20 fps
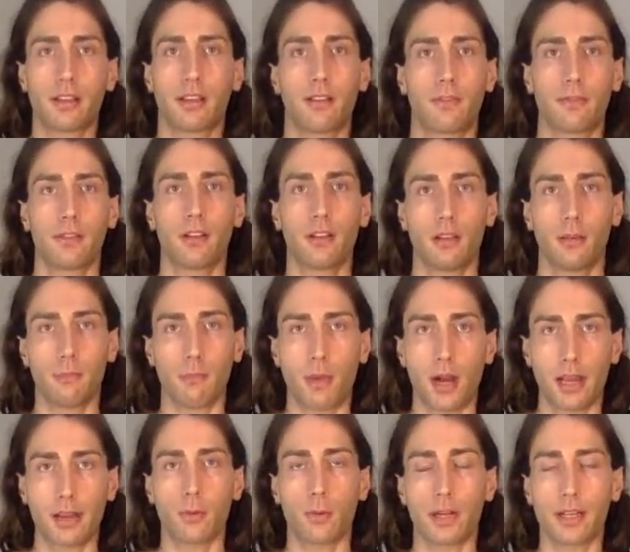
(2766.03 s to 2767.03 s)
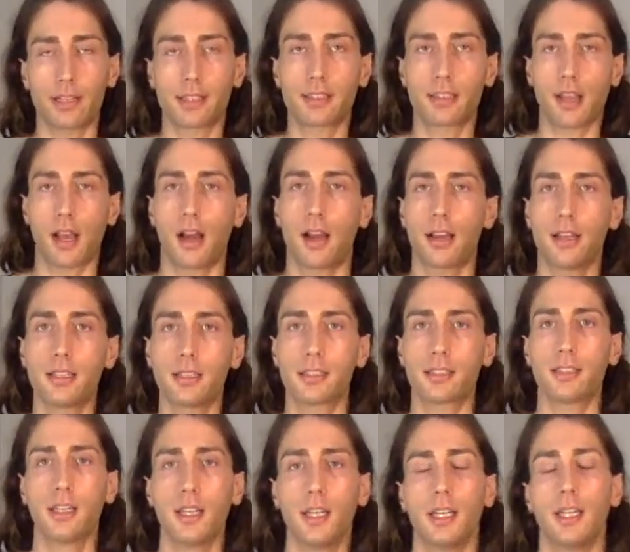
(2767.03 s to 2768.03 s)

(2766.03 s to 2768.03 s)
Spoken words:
have my waist size.